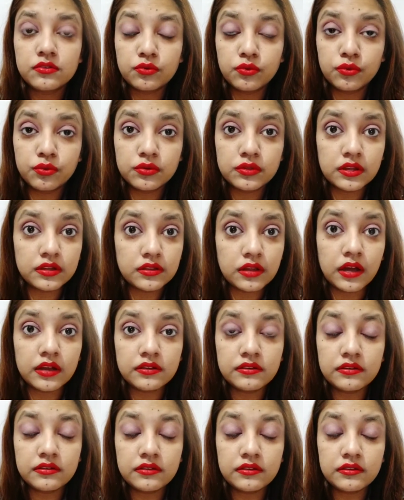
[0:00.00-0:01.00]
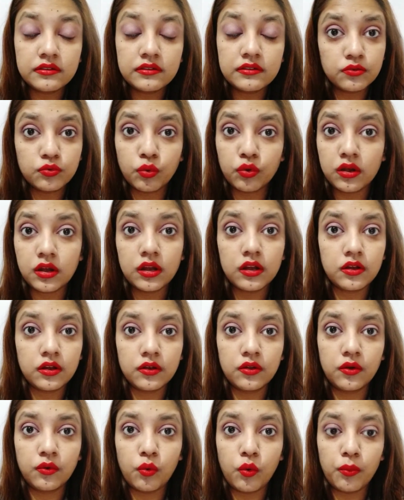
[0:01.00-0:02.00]
so the 30 total
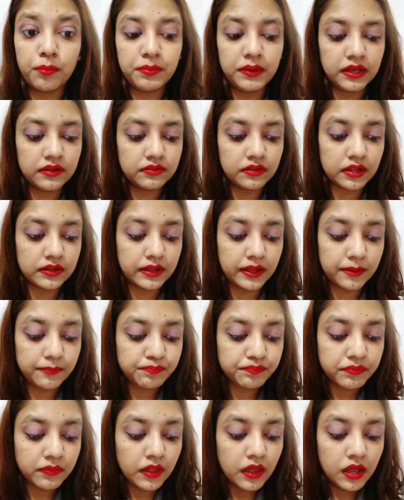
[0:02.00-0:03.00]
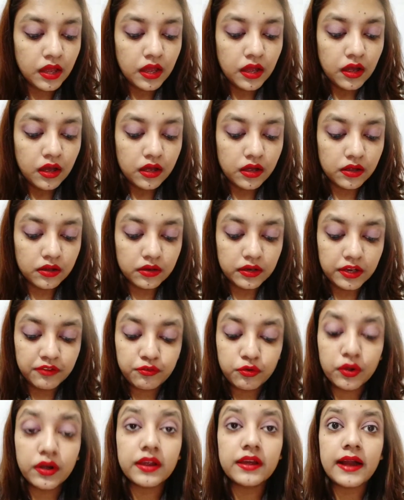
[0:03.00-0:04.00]
uh, openings are there uh,
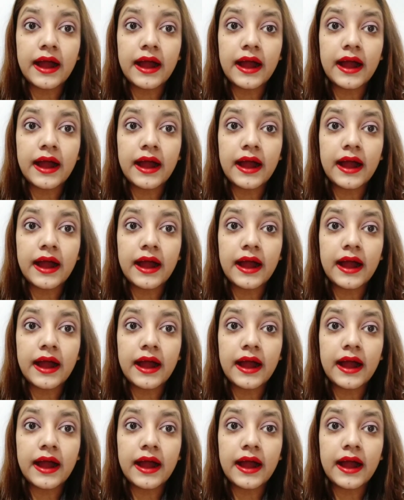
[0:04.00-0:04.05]
if you're